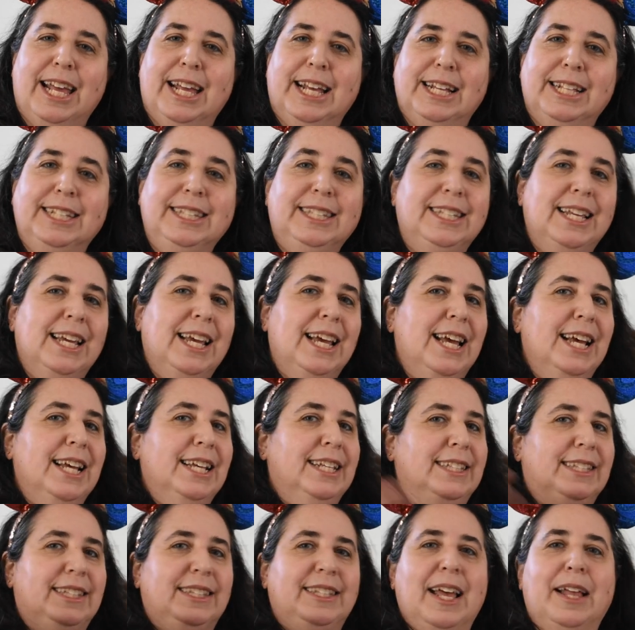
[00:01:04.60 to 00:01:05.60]
is
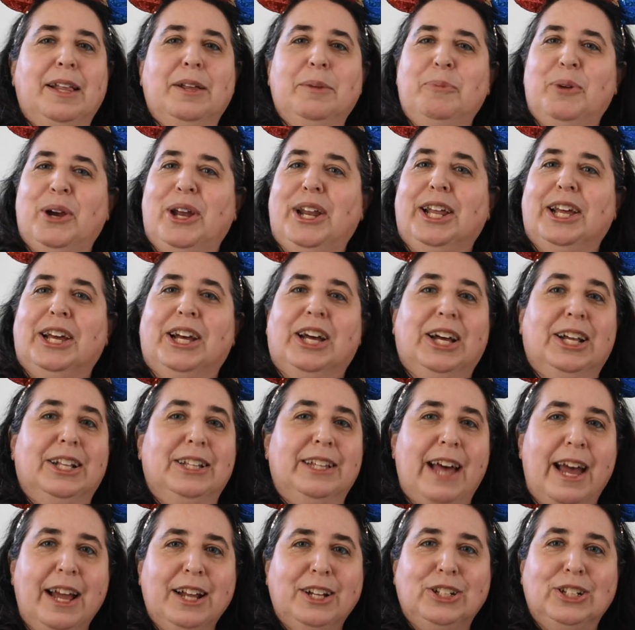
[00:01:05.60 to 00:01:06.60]
Celebrating
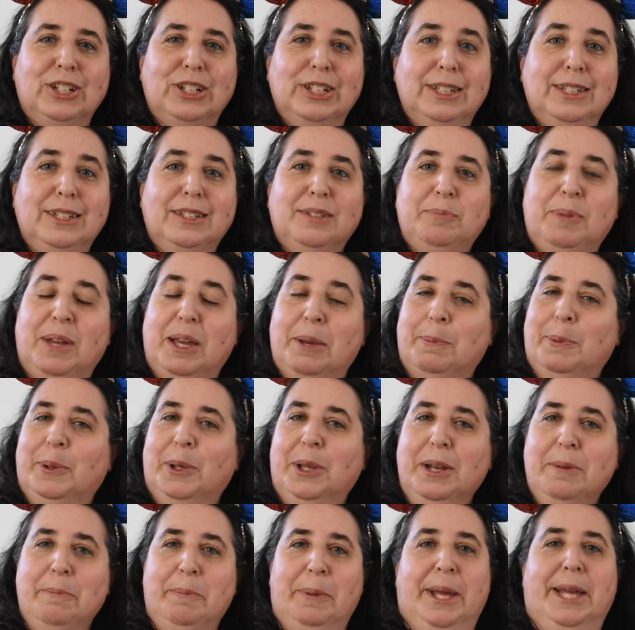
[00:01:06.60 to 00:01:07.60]
Collections, People,
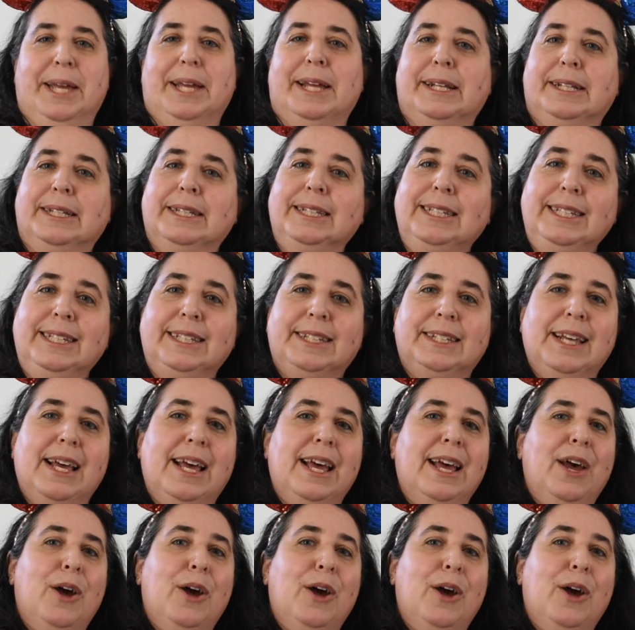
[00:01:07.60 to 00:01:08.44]
and Pins,